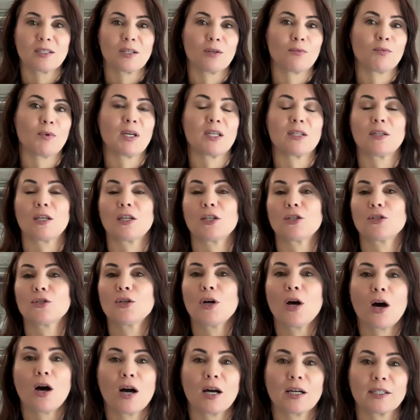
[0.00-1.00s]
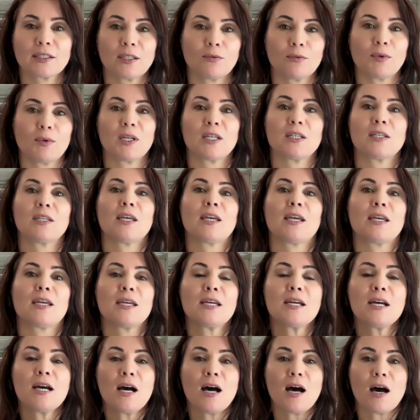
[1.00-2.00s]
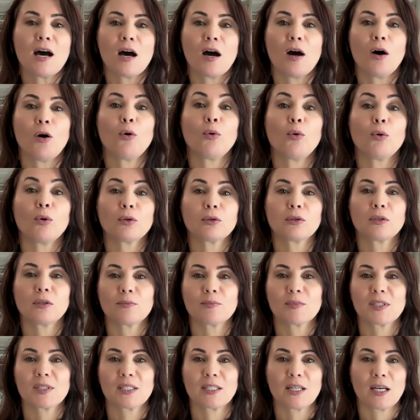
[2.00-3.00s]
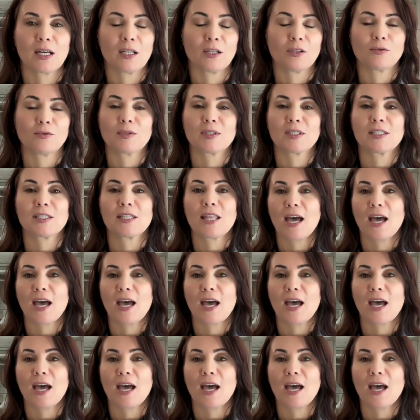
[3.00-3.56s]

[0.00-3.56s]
the way they talk, the way they hold themselves.